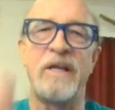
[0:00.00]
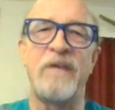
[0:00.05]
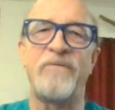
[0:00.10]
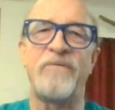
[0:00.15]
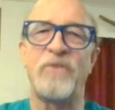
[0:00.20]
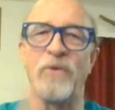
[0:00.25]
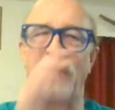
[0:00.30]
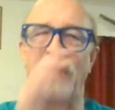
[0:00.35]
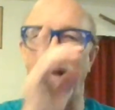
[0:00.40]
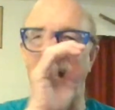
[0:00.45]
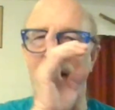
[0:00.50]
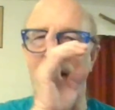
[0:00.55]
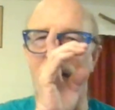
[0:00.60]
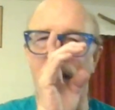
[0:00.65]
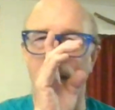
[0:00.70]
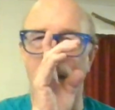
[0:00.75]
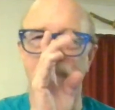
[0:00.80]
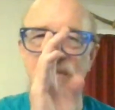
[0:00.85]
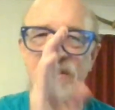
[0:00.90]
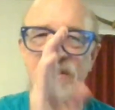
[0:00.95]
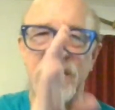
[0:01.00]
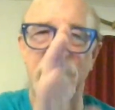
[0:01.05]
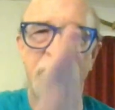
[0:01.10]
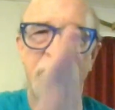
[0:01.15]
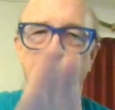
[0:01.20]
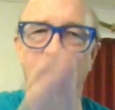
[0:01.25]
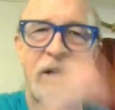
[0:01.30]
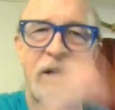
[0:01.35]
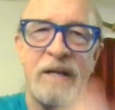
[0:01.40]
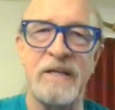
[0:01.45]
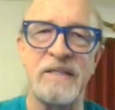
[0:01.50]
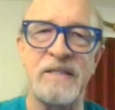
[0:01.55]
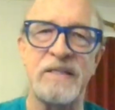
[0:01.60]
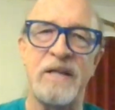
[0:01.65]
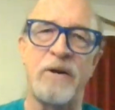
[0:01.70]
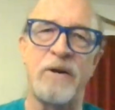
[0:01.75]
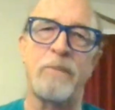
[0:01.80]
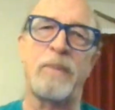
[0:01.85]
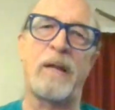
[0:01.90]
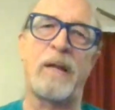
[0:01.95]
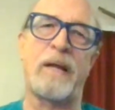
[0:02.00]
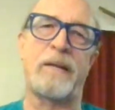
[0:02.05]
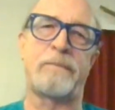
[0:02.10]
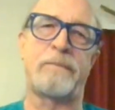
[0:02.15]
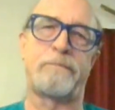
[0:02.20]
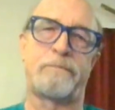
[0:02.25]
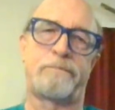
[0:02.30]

if you're lined up center plane to center plane.